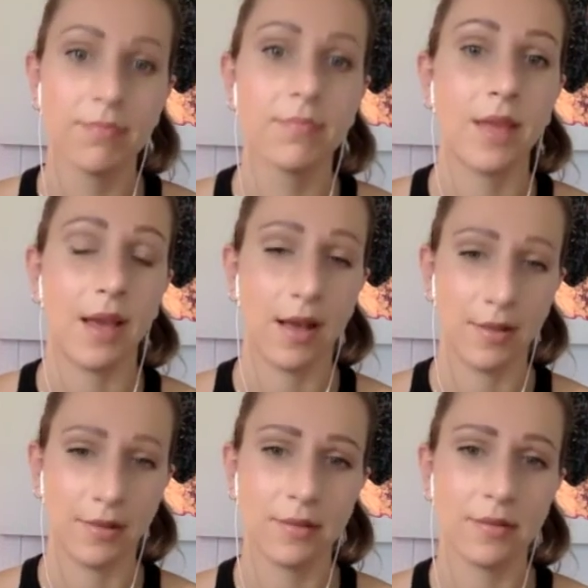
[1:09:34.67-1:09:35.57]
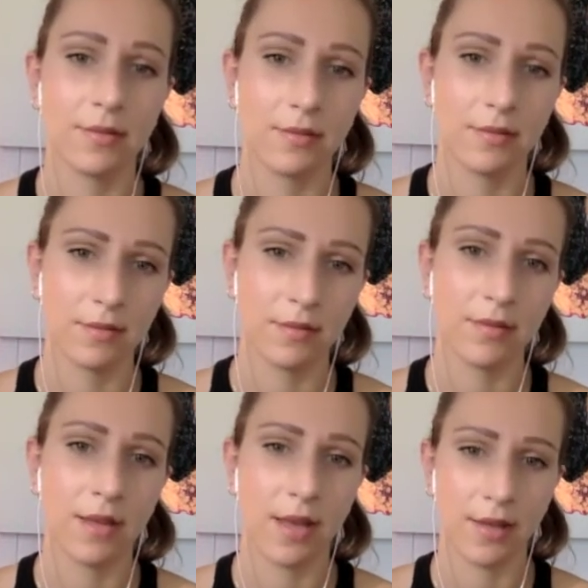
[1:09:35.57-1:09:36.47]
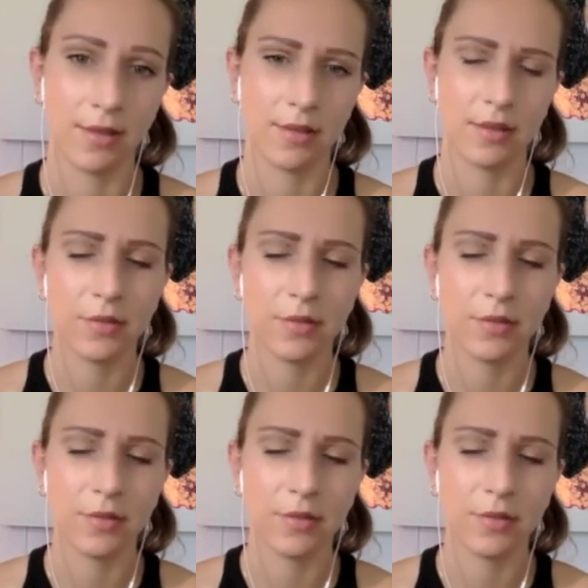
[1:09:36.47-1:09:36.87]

Yes. Yes.